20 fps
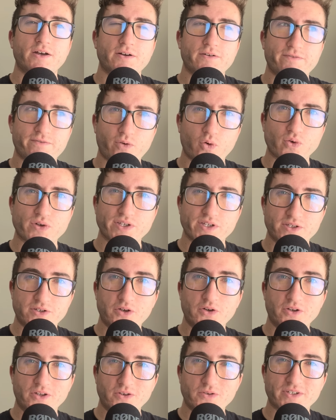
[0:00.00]
forces
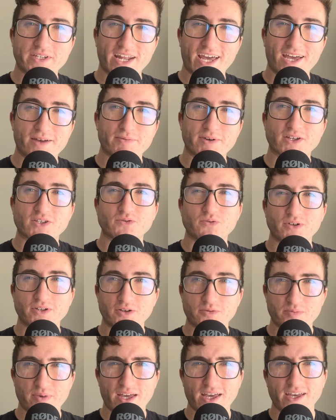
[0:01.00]
you to use an Amex when
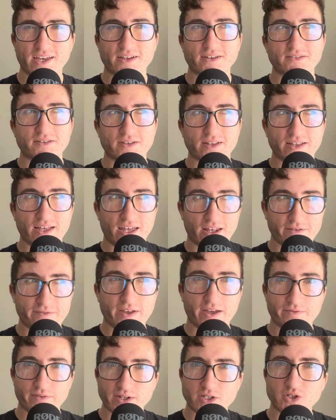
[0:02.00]
you're paying at
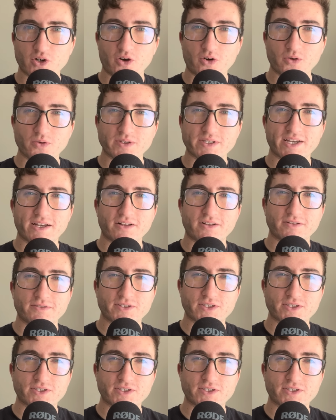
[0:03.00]
a FHR hotel.